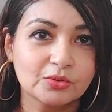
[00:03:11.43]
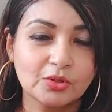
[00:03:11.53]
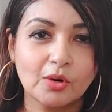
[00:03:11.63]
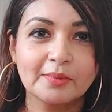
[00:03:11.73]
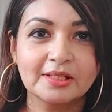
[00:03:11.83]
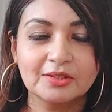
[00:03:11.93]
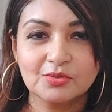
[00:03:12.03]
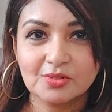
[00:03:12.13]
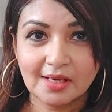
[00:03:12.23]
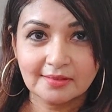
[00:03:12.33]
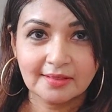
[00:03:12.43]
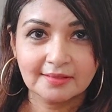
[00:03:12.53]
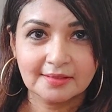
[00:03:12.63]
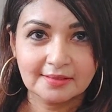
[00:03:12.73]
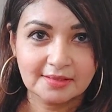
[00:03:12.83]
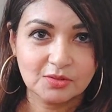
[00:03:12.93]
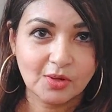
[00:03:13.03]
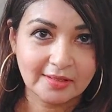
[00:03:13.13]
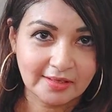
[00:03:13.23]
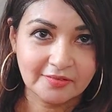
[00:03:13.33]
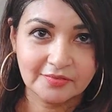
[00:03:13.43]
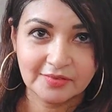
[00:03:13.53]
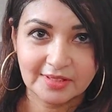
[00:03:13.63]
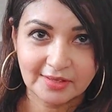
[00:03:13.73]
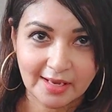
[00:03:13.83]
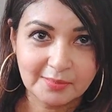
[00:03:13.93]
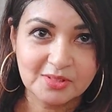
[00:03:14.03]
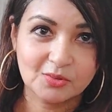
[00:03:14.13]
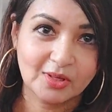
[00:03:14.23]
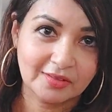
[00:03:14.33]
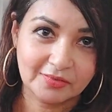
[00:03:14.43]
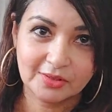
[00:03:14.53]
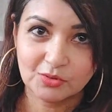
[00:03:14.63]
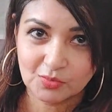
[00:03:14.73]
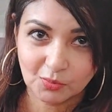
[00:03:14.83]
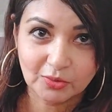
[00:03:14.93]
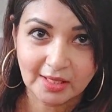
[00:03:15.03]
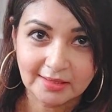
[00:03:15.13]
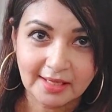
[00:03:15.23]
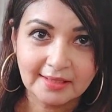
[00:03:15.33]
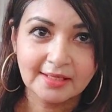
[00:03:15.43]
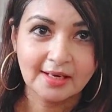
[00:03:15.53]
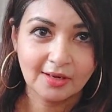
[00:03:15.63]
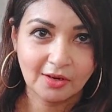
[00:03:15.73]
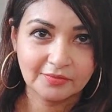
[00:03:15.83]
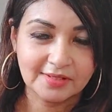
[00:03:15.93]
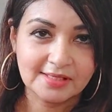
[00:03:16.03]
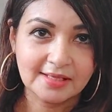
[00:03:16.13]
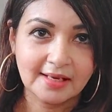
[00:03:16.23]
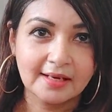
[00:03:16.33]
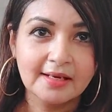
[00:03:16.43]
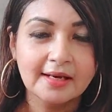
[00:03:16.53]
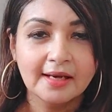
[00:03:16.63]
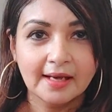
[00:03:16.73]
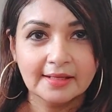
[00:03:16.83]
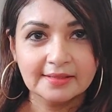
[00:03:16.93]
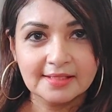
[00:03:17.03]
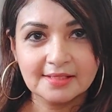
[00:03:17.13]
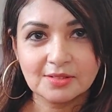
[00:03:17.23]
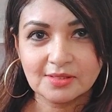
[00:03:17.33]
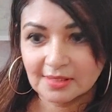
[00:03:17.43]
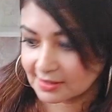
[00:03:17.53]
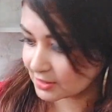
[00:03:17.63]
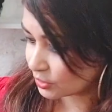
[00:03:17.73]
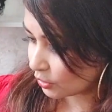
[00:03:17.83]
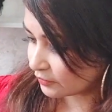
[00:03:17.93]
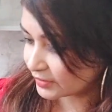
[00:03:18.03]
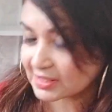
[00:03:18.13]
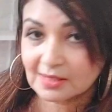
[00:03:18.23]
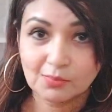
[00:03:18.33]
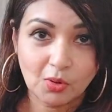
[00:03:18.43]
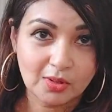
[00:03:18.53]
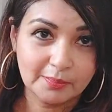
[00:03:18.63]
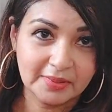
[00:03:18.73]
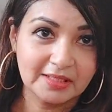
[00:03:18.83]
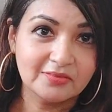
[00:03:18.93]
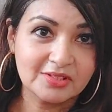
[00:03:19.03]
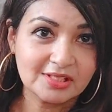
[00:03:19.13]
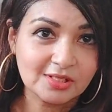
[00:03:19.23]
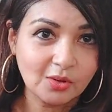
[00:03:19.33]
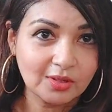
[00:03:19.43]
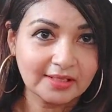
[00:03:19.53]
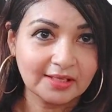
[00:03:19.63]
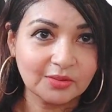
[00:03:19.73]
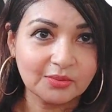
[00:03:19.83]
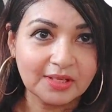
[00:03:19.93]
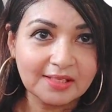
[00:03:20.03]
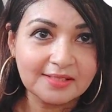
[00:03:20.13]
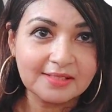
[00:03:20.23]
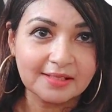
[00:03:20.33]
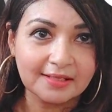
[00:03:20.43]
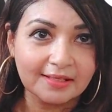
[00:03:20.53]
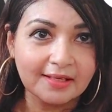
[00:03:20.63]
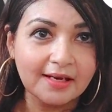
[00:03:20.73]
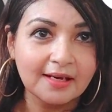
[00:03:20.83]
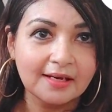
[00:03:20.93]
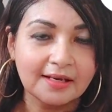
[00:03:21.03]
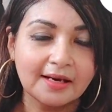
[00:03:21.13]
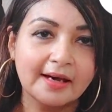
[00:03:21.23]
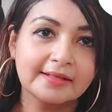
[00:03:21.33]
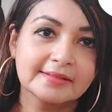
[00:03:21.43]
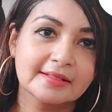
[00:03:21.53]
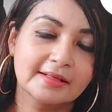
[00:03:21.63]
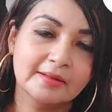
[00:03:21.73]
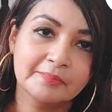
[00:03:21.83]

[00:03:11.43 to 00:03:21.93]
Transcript: normally use 130 to 150 grams. You can even use more than that of this hair, and these also installed with a small bead which is called nano ring here, and